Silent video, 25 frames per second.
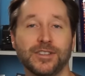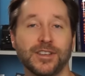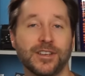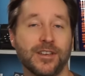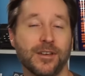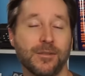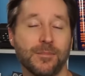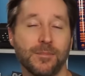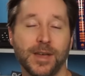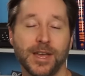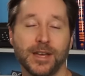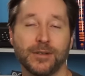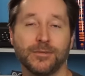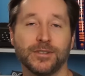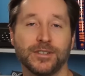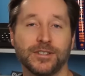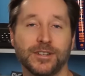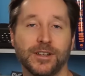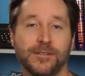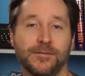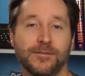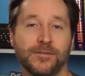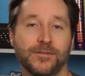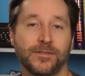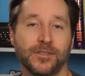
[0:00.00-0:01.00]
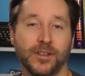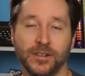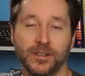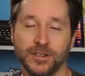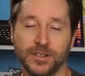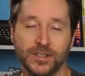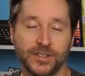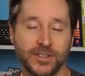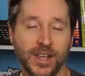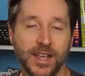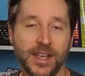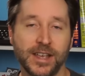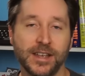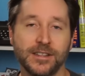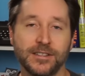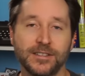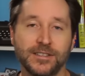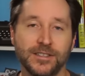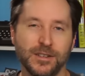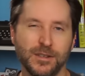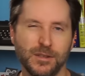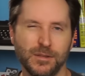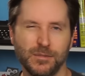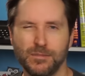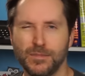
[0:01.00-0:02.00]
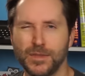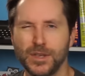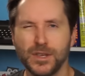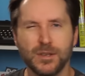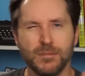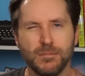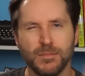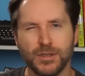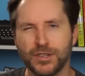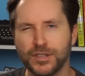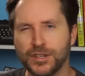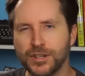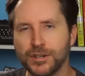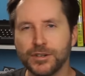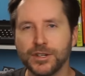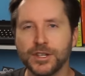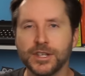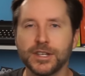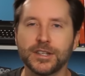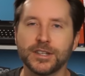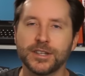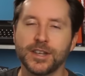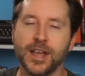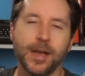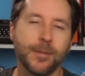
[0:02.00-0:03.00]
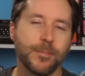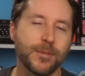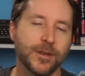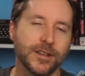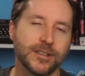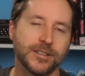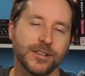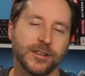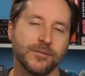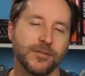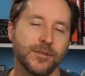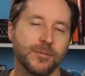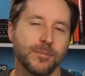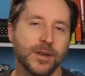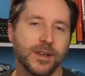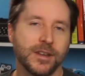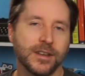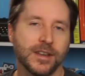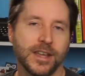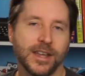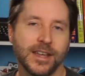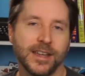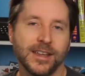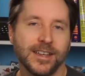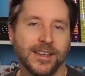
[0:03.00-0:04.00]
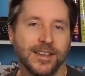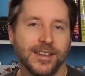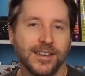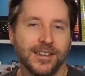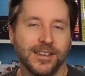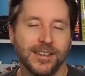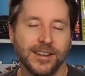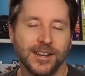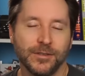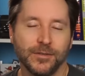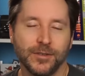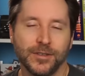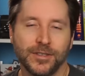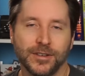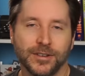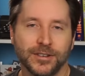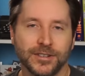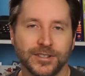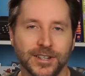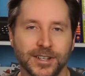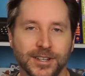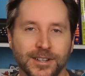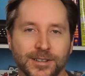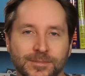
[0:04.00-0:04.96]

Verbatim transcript: I come back with stuff on science and mysterious topics every Monday and every Thursday.